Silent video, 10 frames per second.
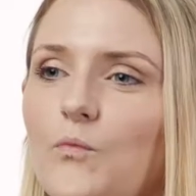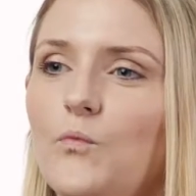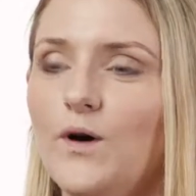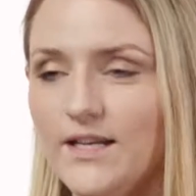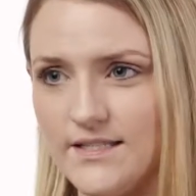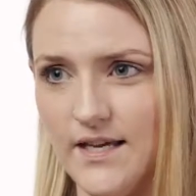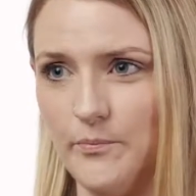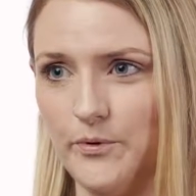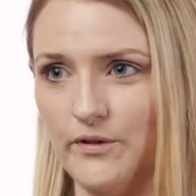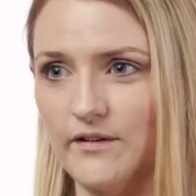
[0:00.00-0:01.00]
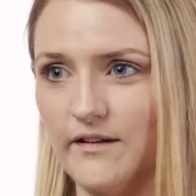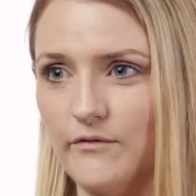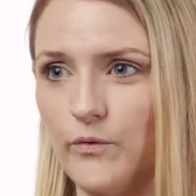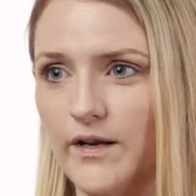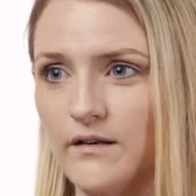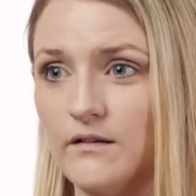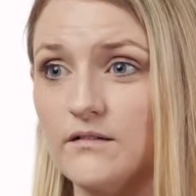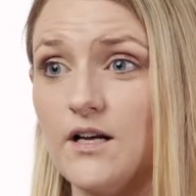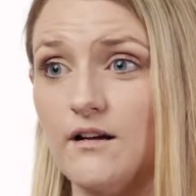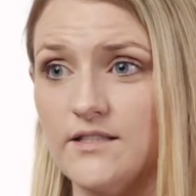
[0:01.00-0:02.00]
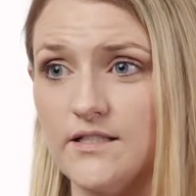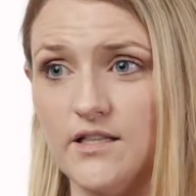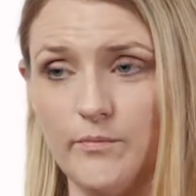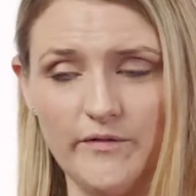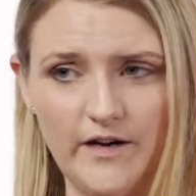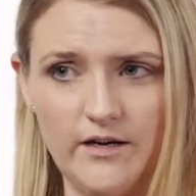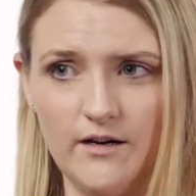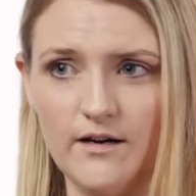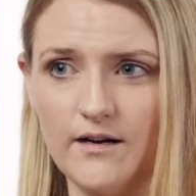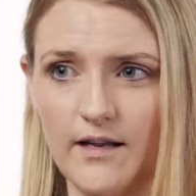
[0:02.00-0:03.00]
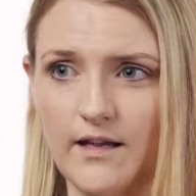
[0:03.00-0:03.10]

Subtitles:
One example of when contacting a provider